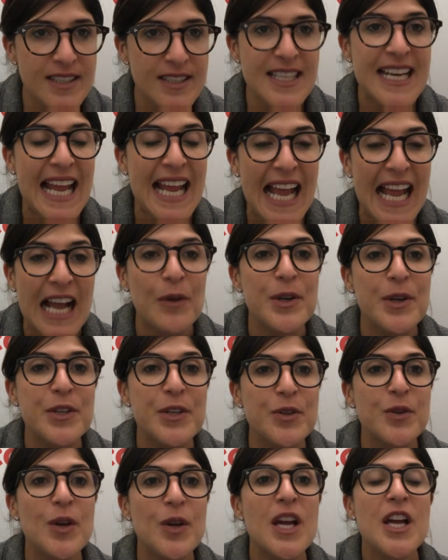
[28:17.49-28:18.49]
And how are
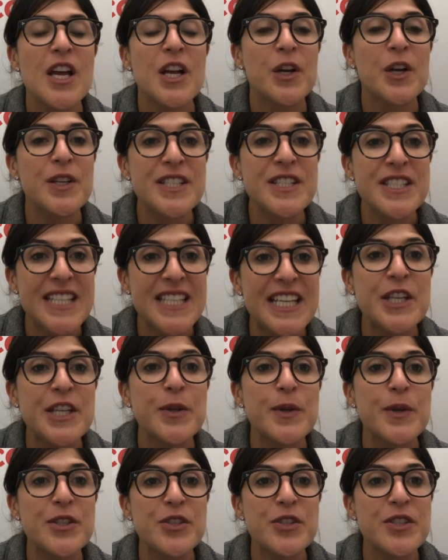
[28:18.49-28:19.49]
you
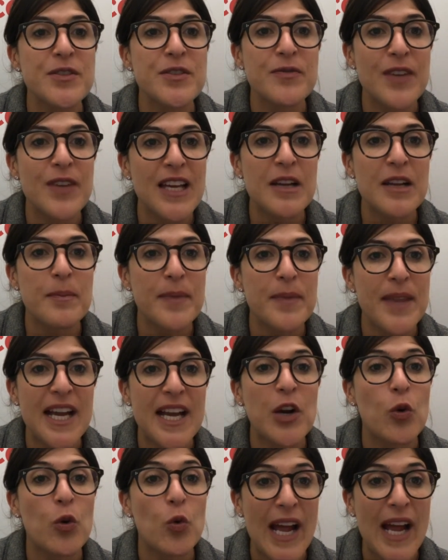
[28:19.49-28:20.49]
continuing to develop
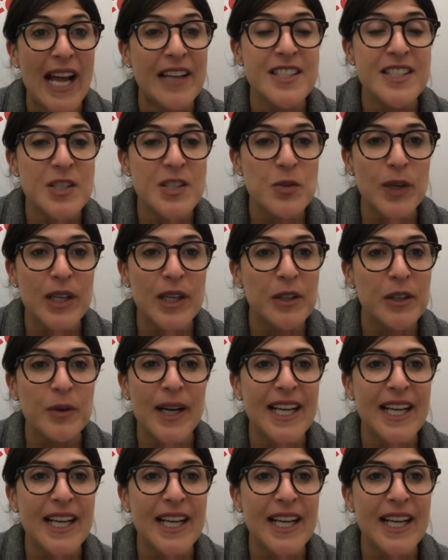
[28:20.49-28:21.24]
that groundswell?